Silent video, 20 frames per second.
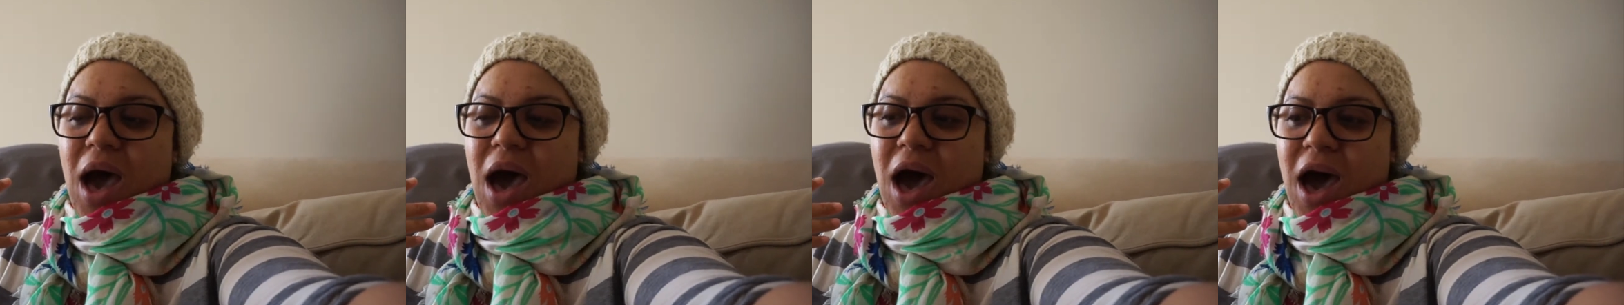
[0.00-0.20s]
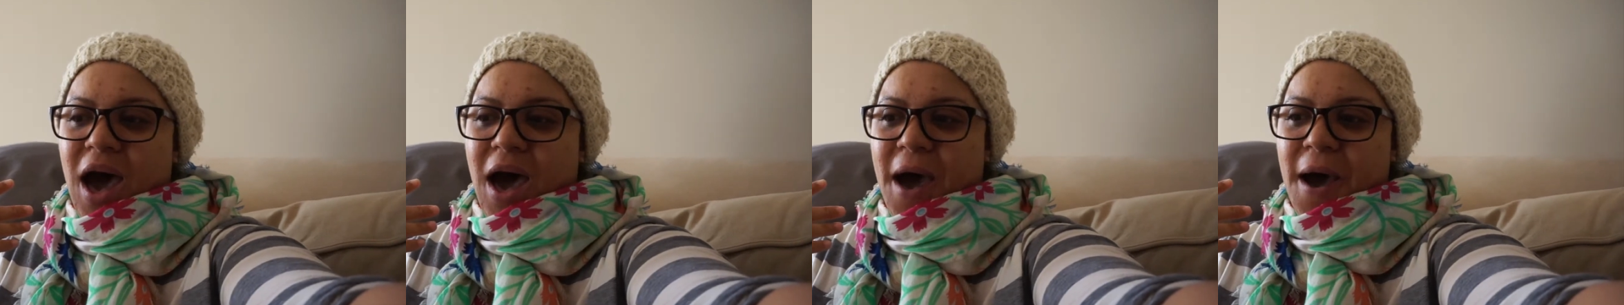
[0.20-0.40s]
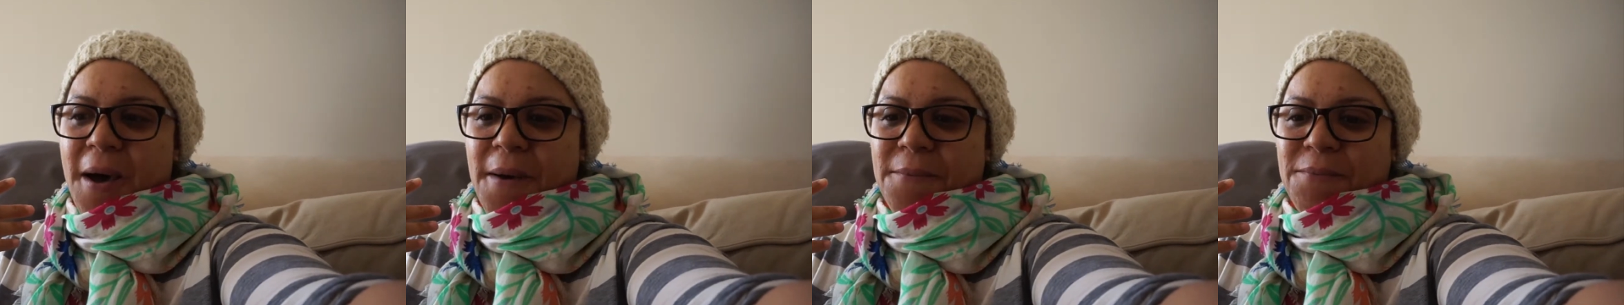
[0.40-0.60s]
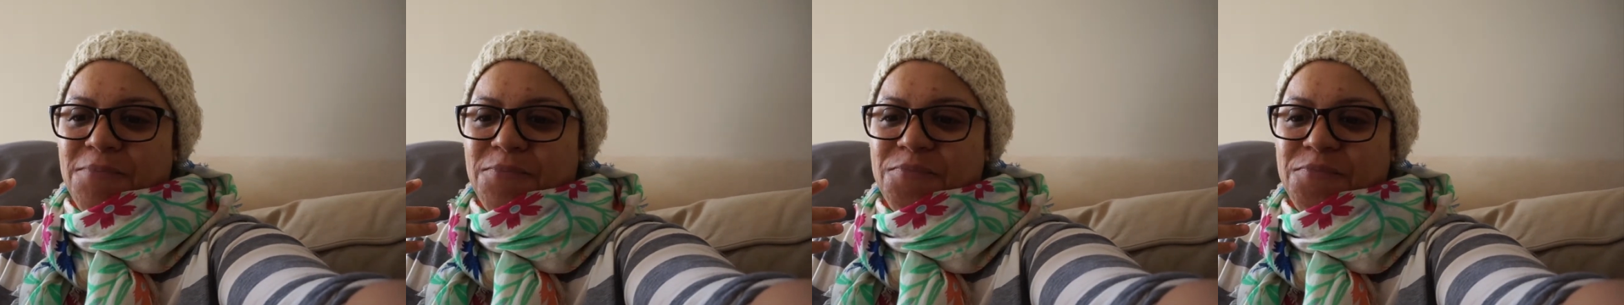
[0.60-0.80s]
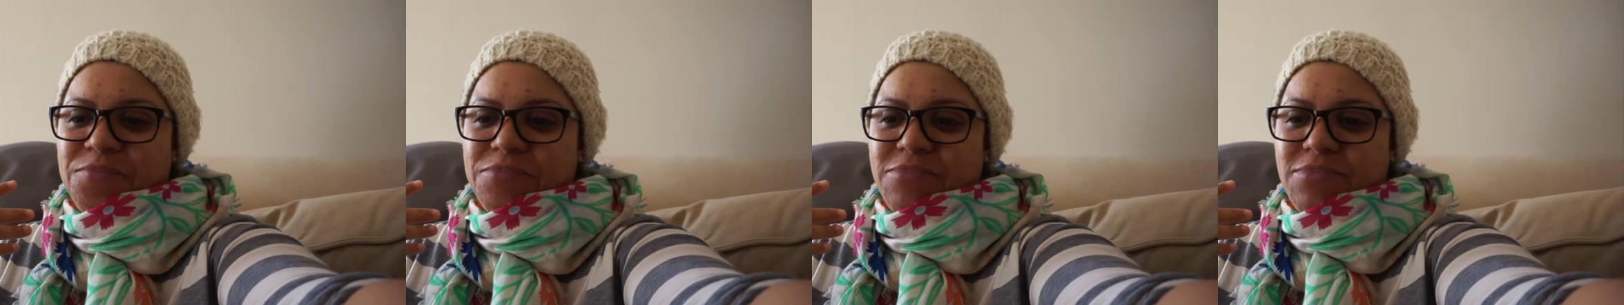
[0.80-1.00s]

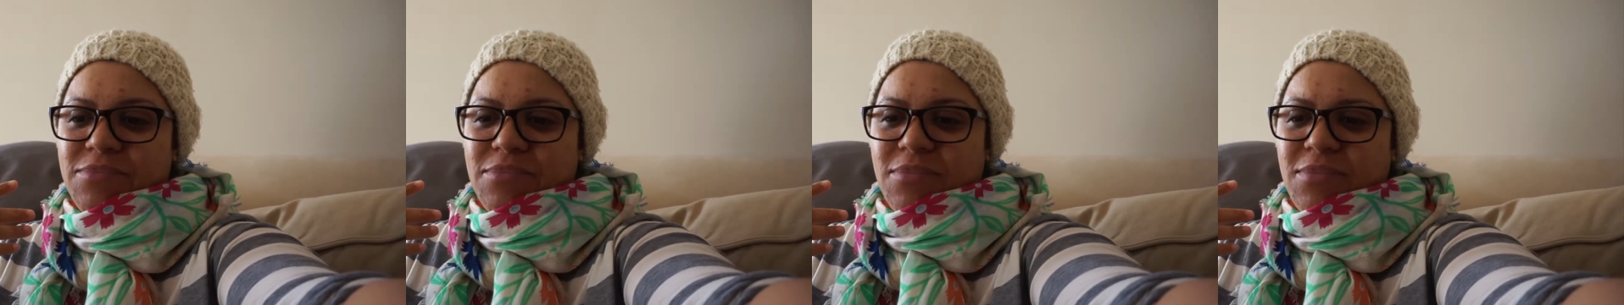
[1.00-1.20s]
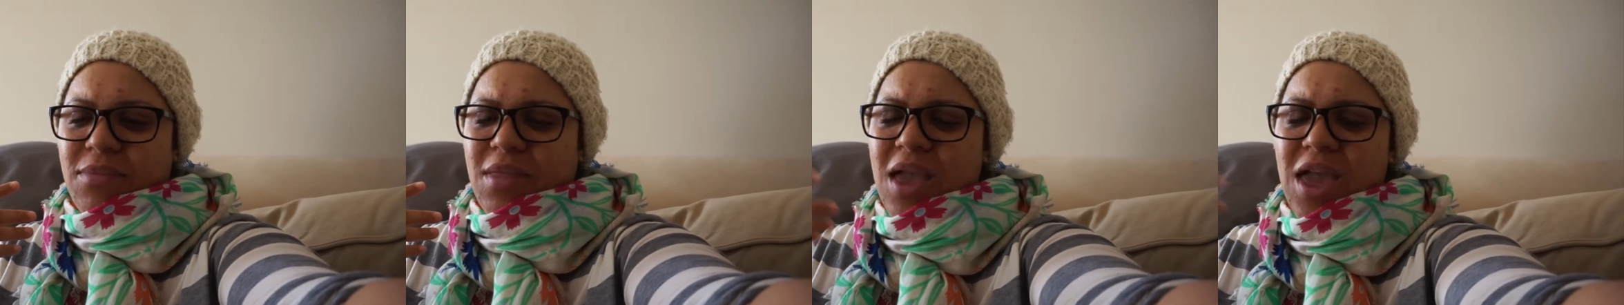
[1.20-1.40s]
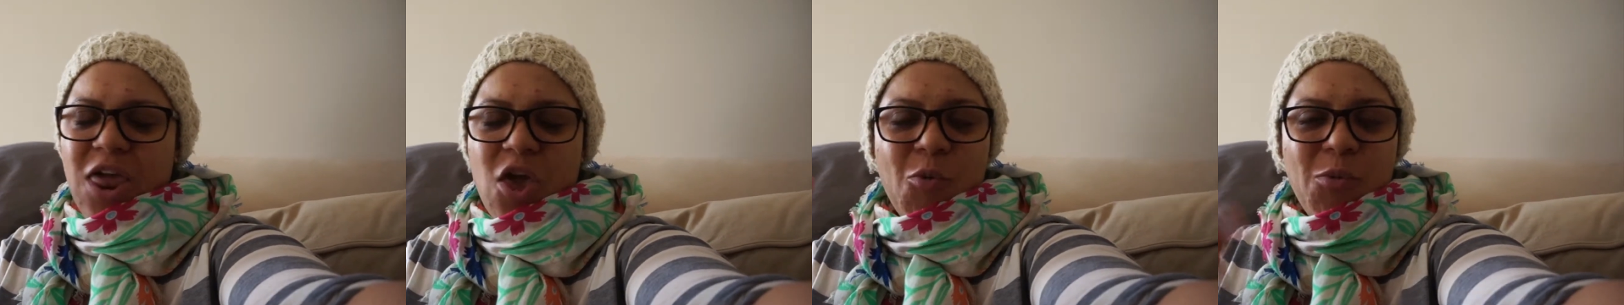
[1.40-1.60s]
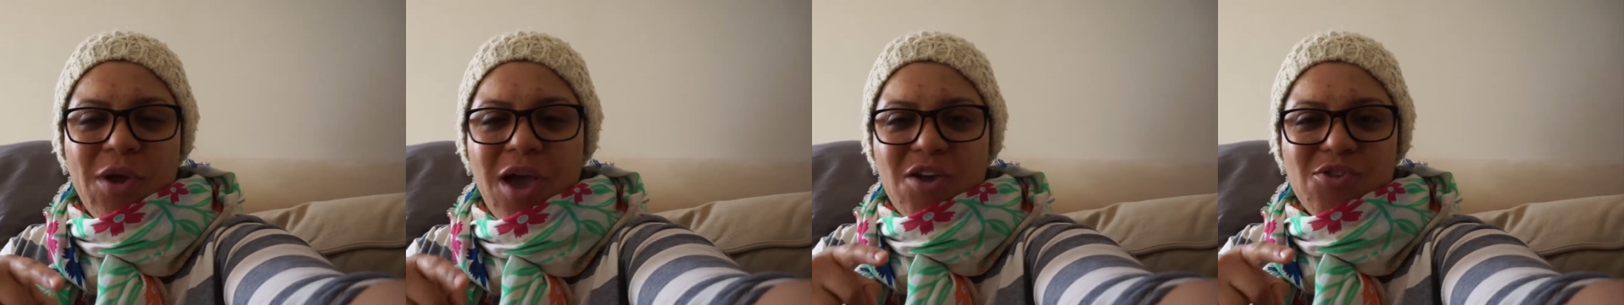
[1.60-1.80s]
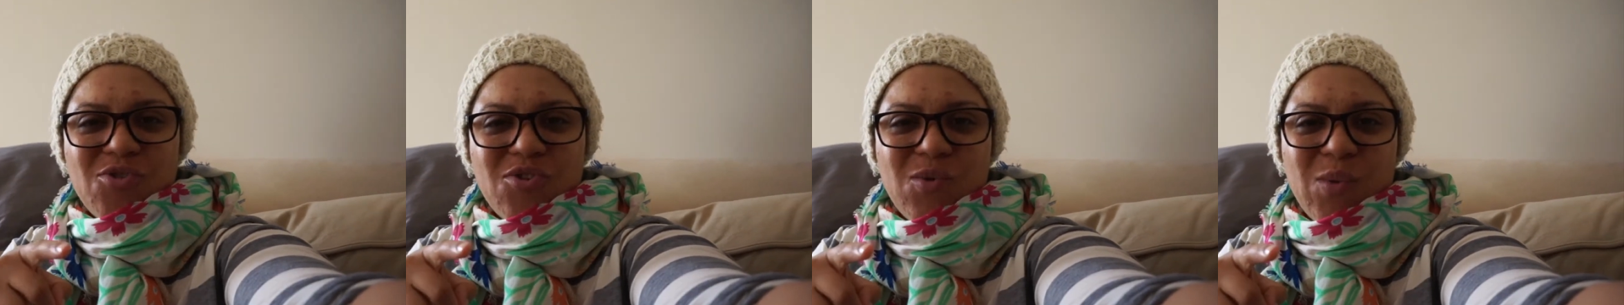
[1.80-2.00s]
And I hope you
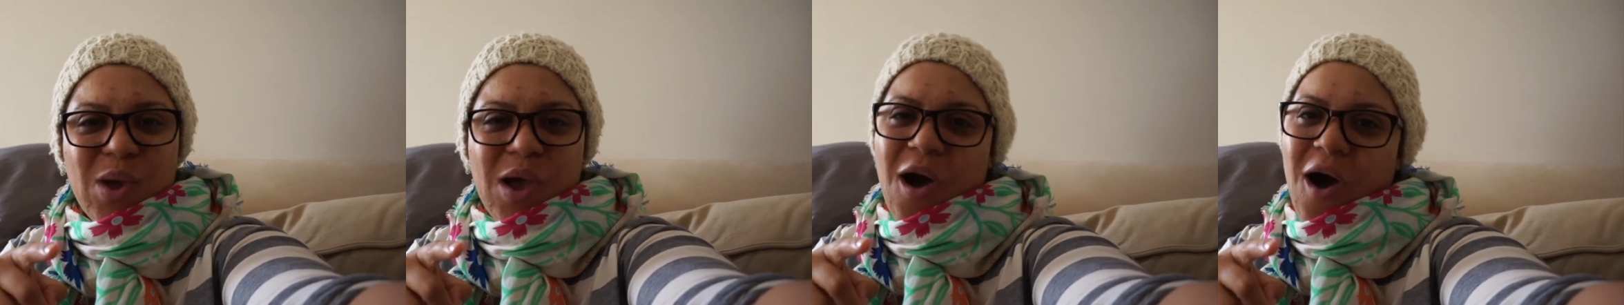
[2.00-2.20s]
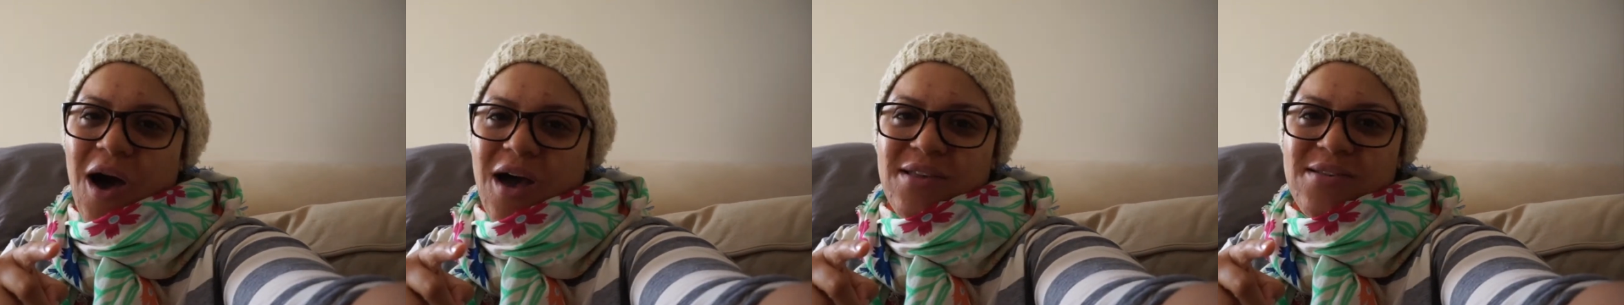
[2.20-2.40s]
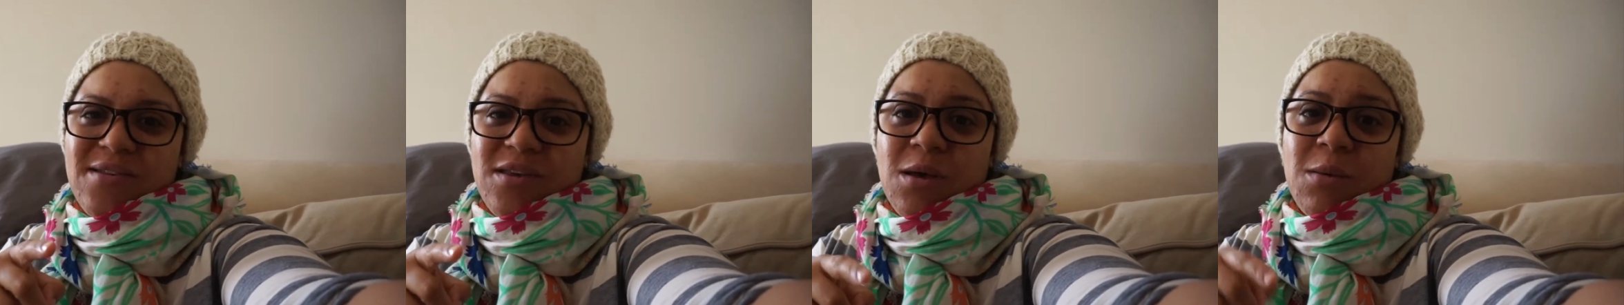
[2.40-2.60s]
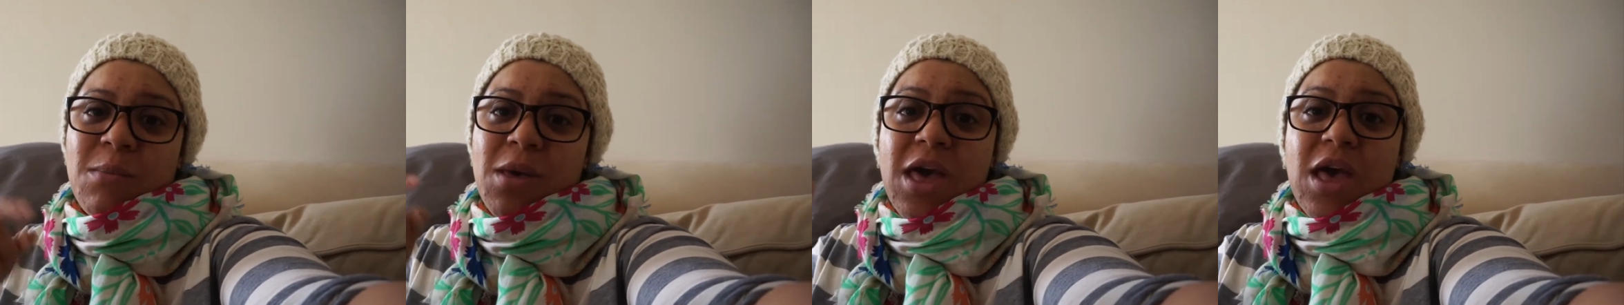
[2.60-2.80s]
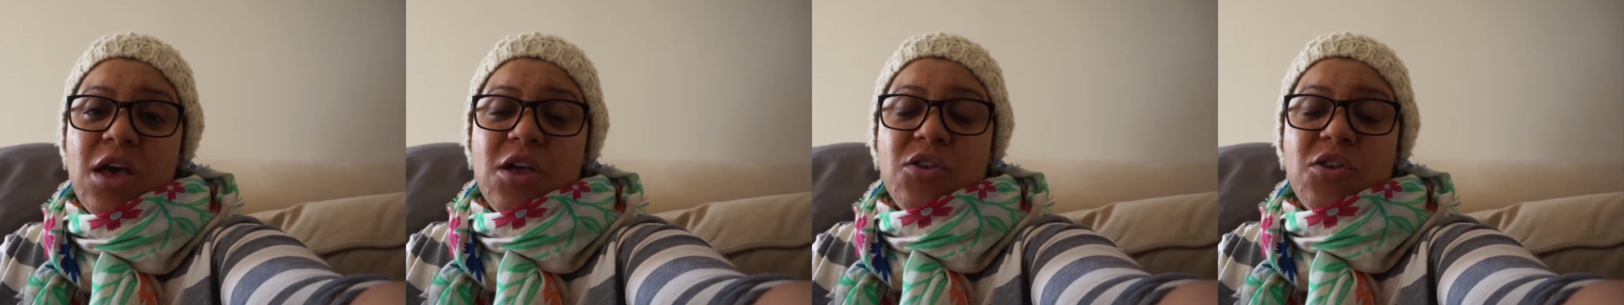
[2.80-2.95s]
guys are doing awesome.